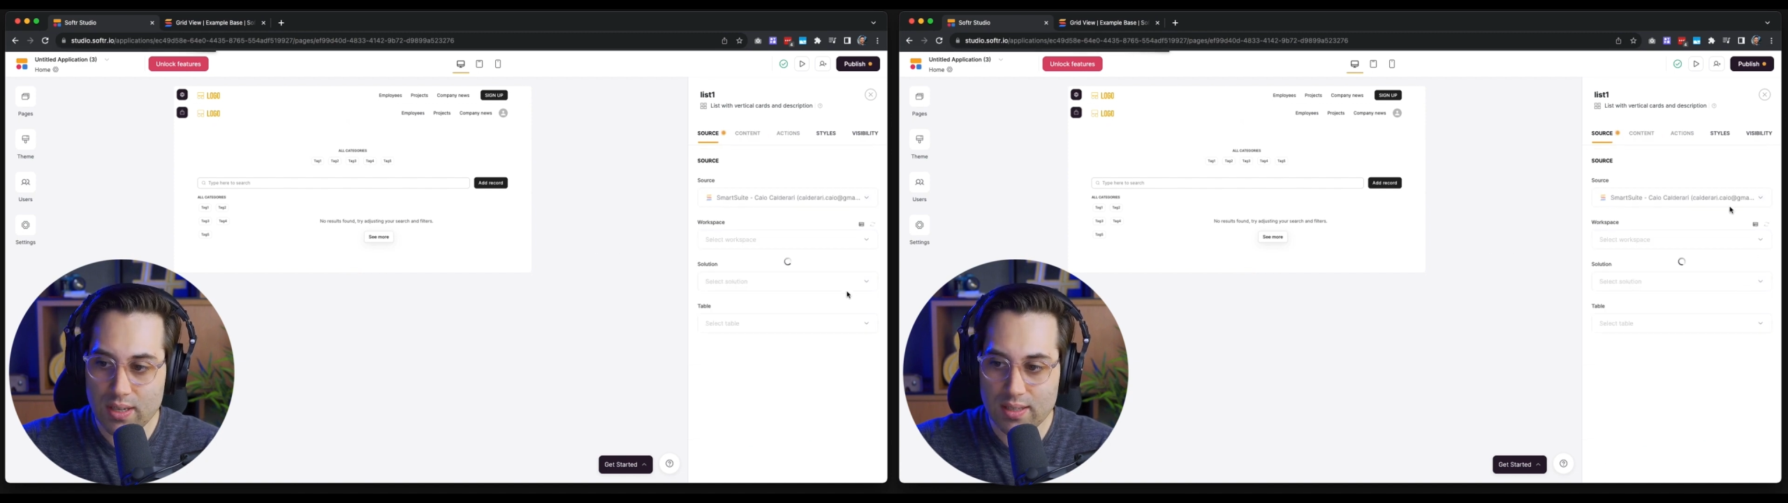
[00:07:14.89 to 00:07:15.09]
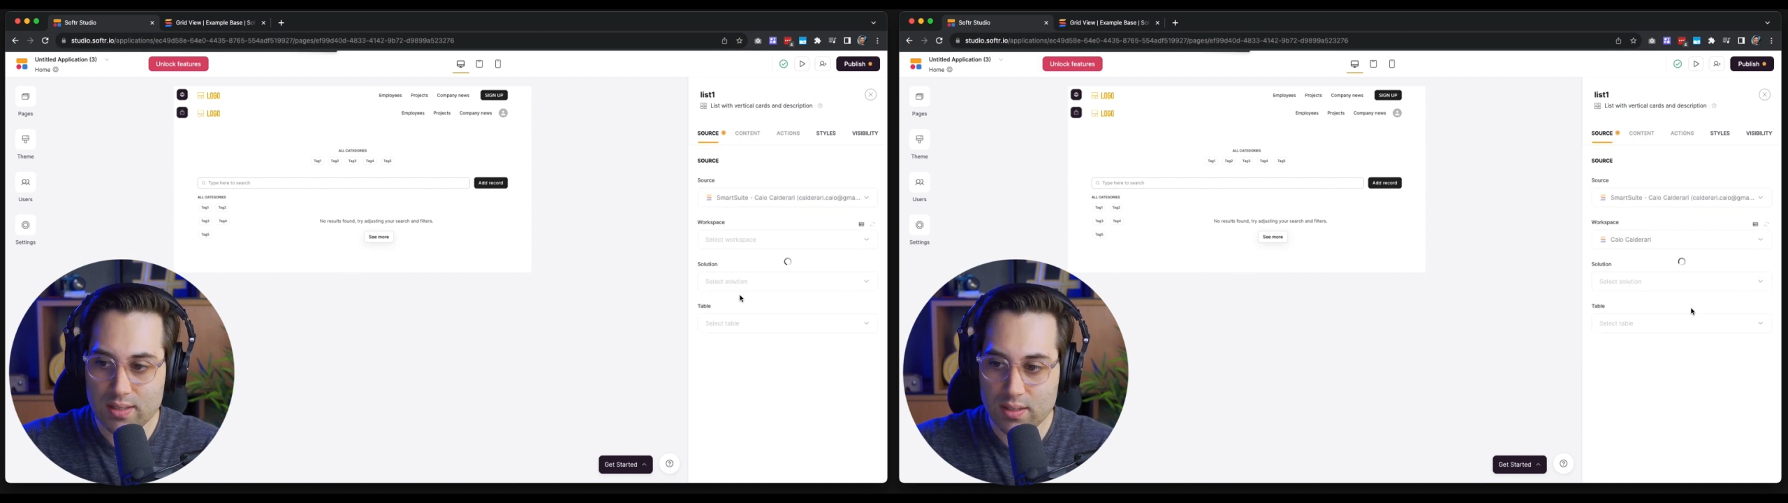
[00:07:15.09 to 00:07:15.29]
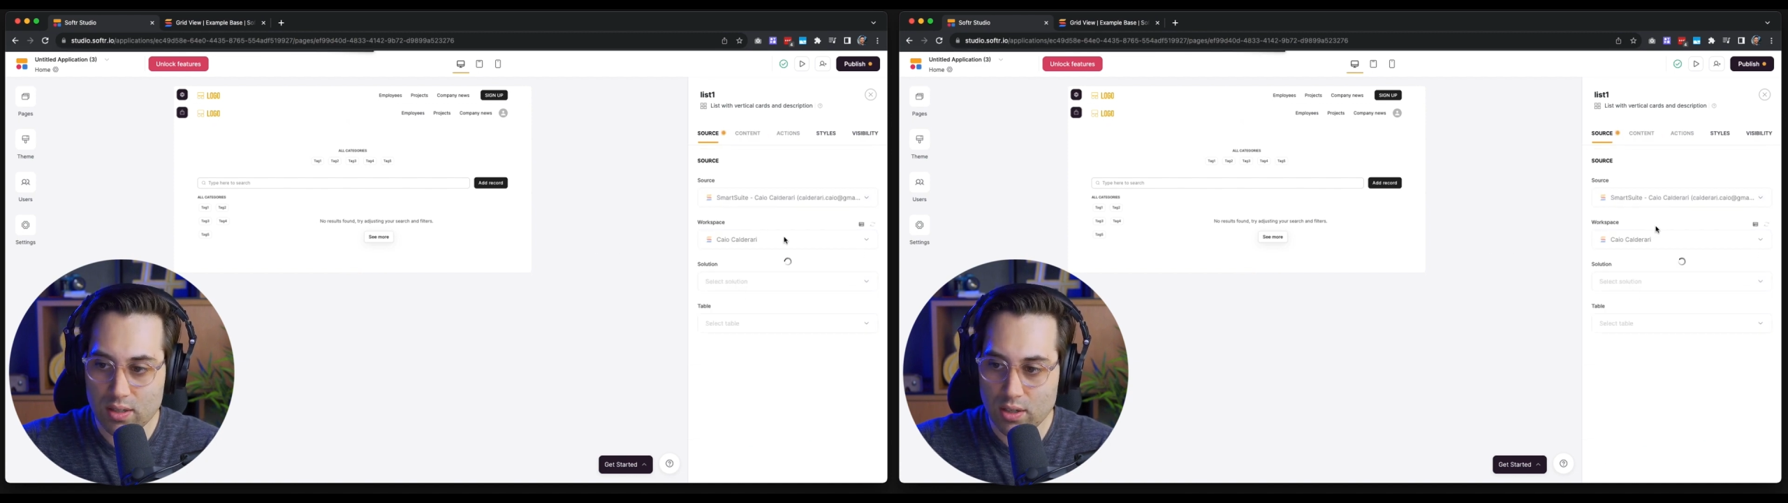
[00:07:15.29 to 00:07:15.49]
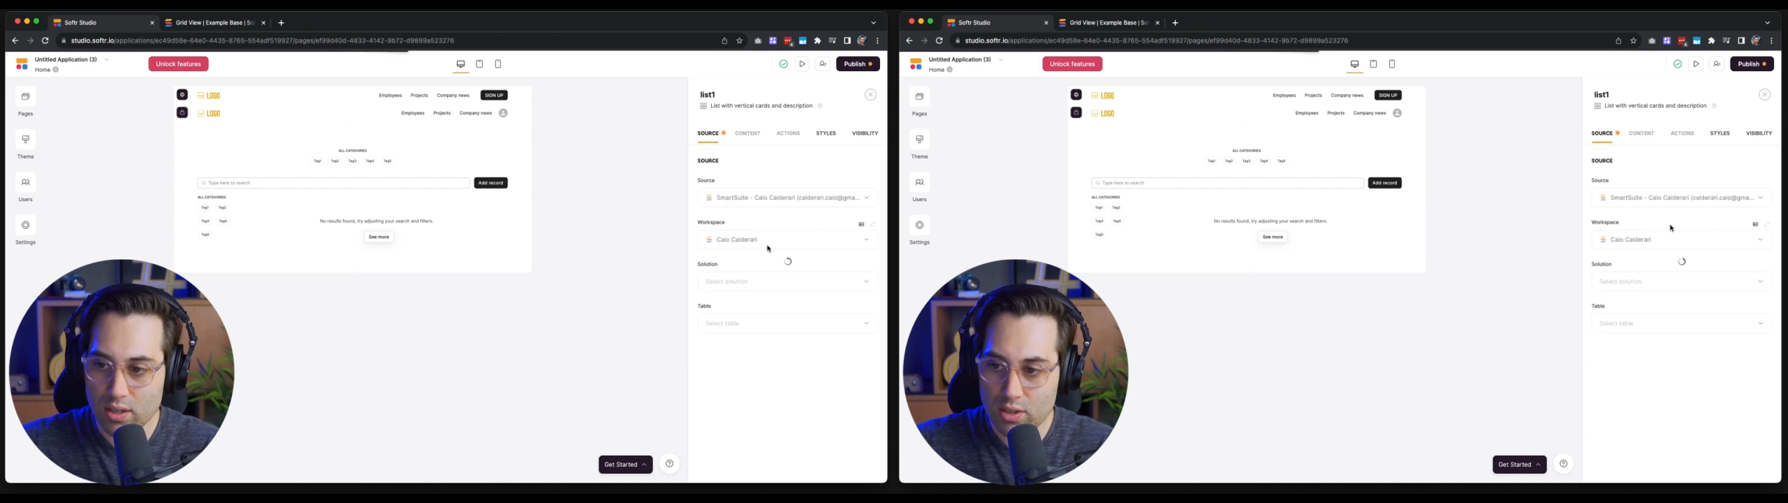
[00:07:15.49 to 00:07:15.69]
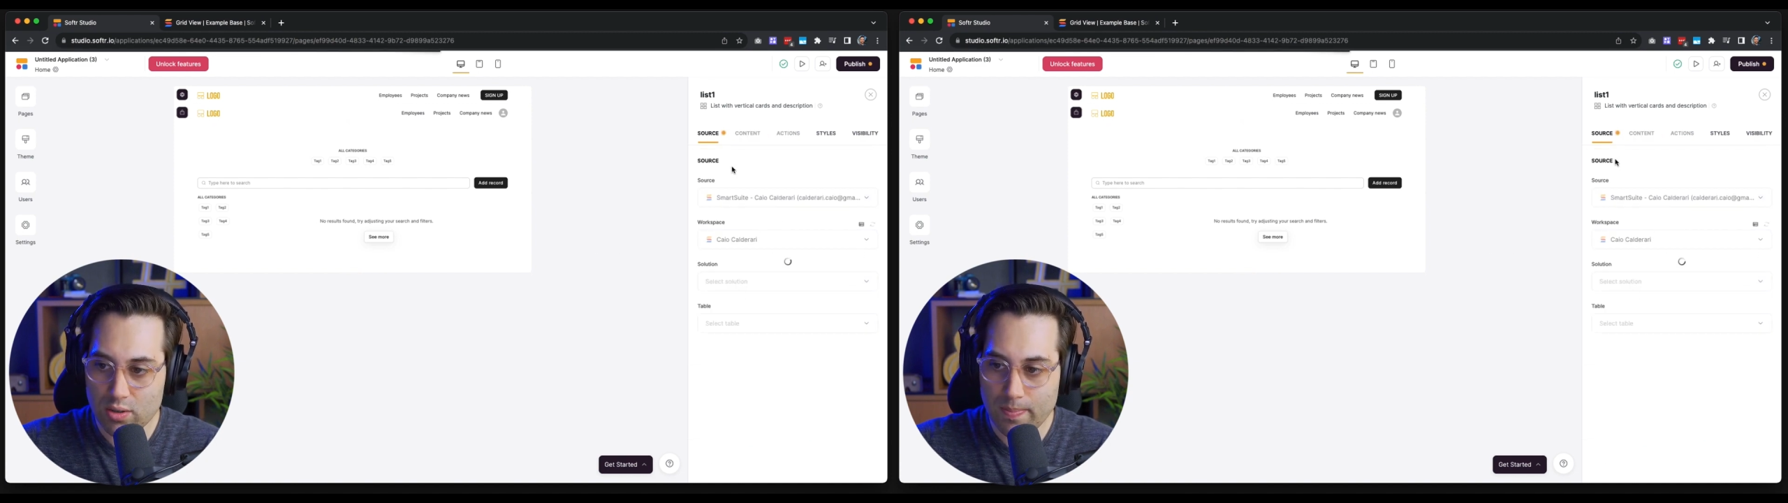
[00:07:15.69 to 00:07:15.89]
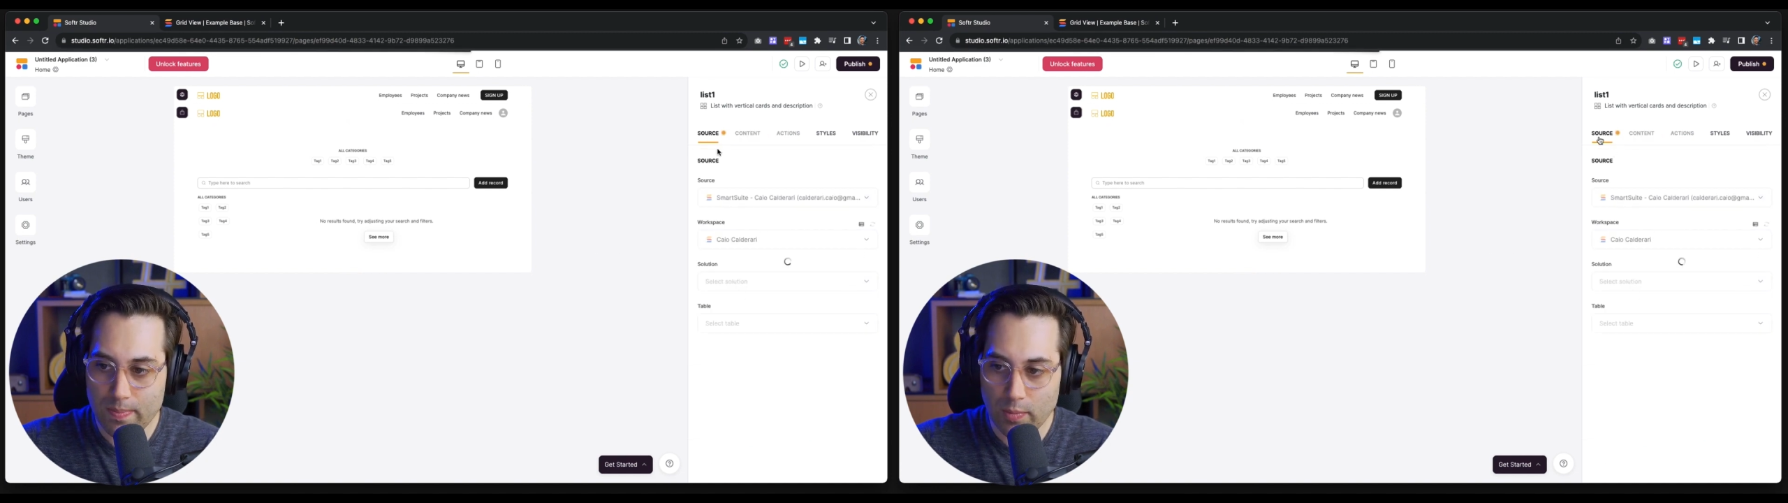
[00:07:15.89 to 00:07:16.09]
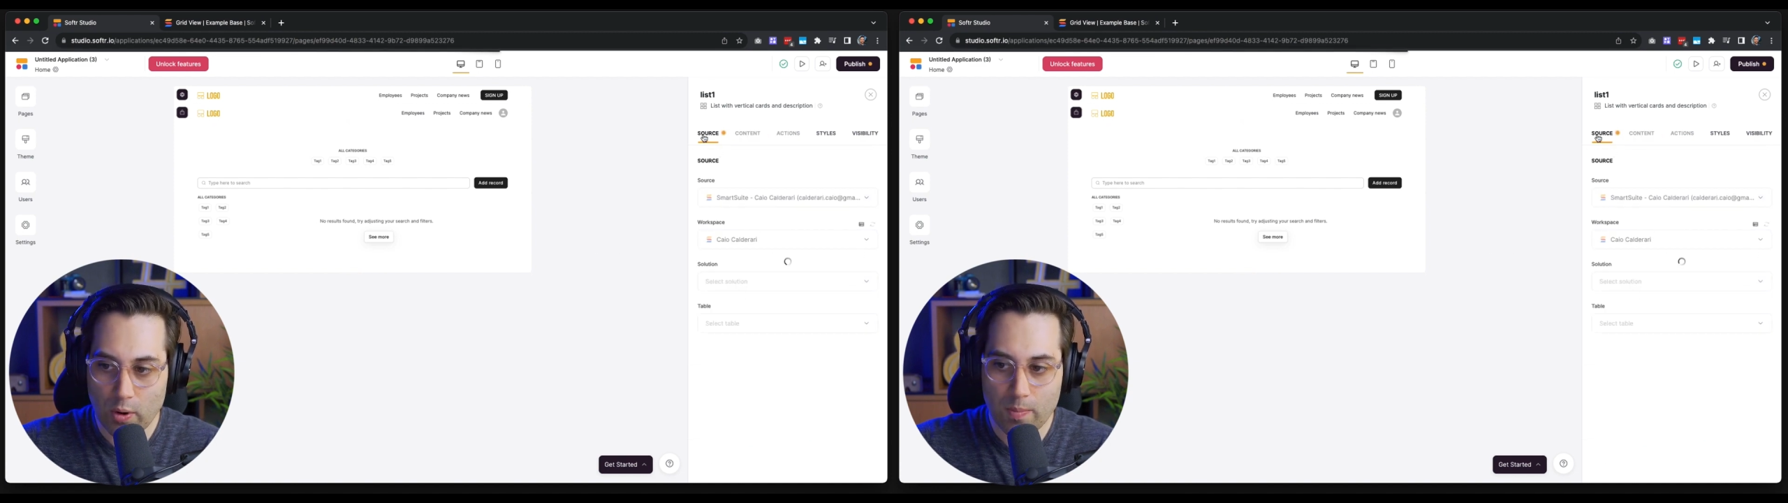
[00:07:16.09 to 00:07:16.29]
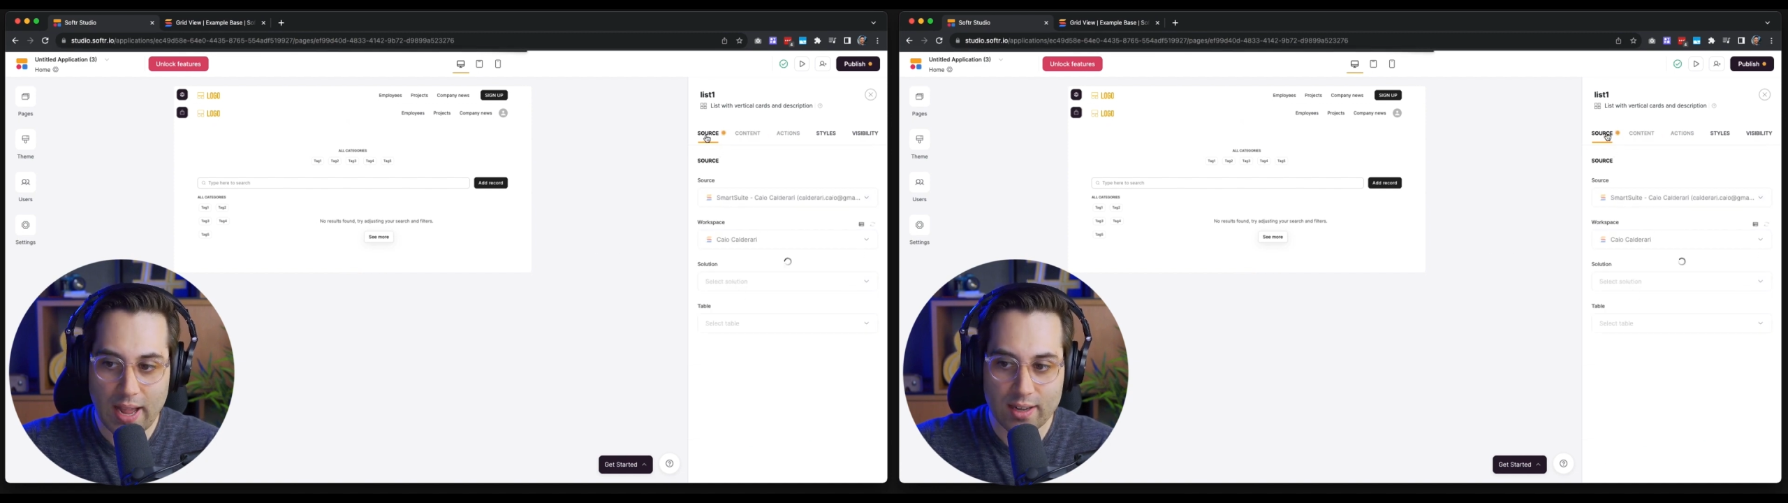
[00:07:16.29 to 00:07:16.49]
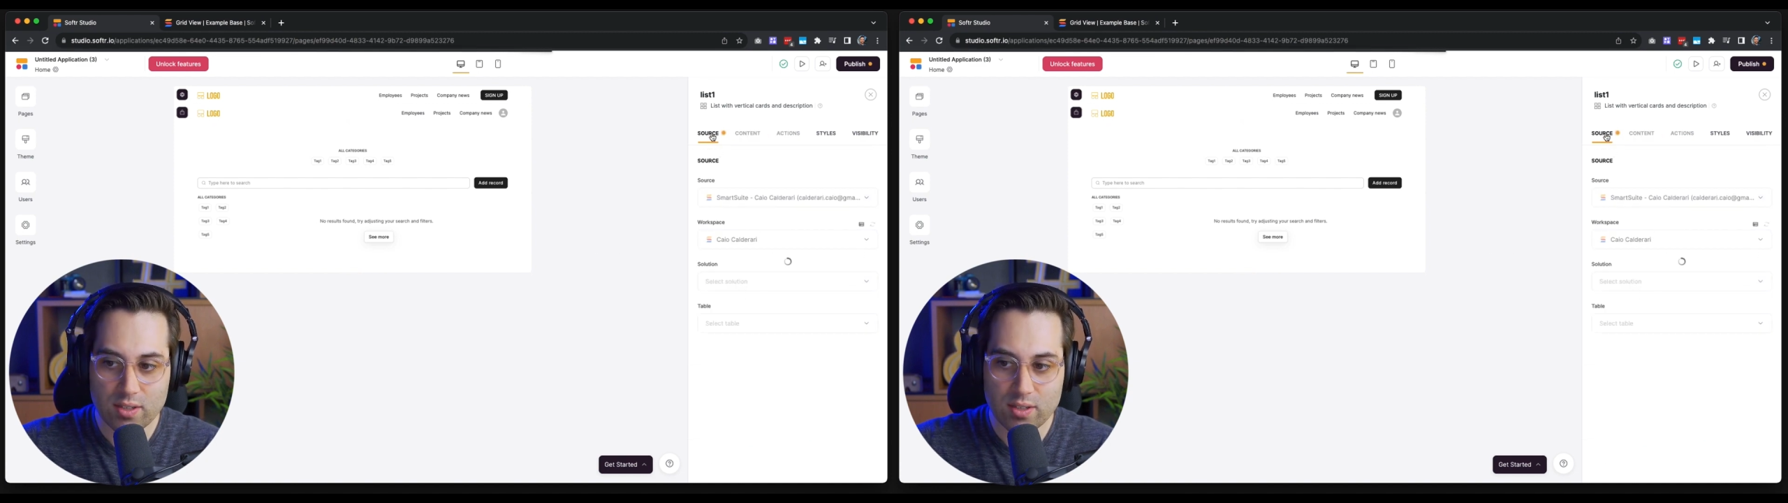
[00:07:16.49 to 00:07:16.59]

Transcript: it's good to go back